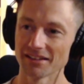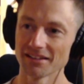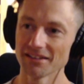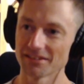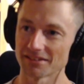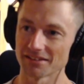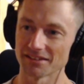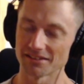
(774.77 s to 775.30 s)

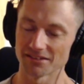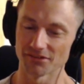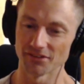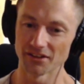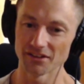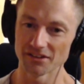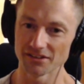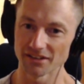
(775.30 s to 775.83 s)
it's
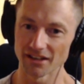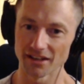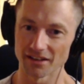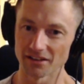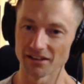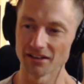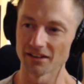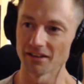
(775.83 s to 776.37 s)
very
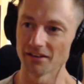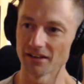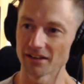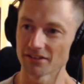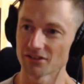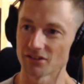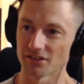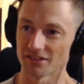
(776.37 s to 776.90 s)
sad. And
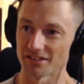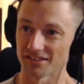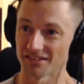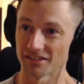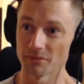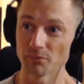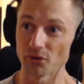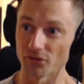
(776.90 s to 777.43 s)
that's just a
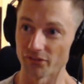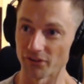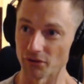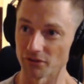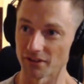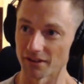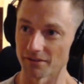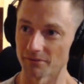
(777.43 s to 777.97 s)
simple
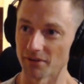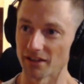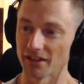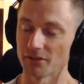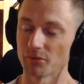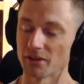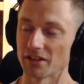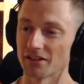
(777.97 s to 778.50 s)
filter. But
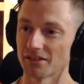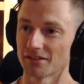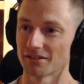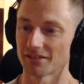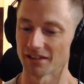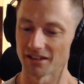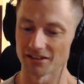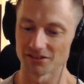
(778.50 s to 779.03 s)
then when you
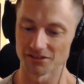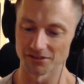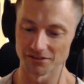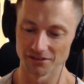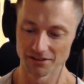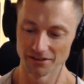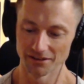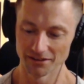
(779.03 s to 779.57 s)
start
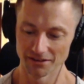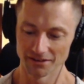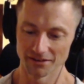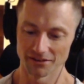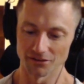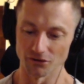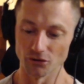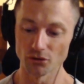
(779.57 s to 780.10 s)
to
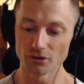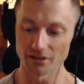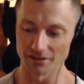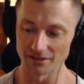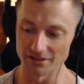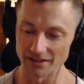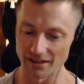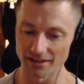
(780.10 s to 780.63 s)
look at
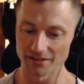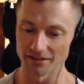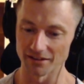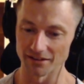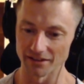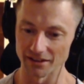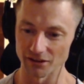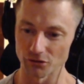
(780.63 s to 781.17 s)
the data
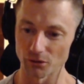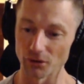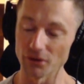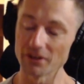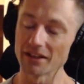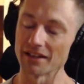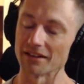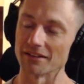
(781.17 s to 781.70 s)
that they're
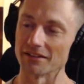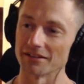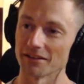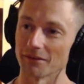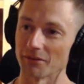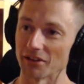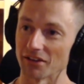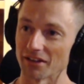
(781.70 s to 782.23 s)
quoting in
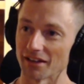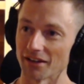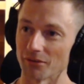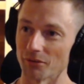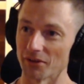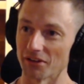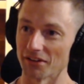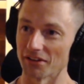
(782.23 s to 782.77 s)
something like that,
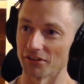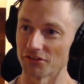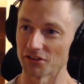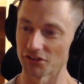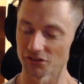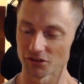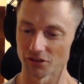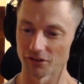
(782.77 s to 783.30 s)
where they've
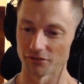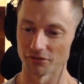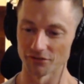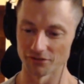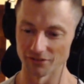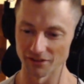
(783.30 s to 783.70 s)
just kind of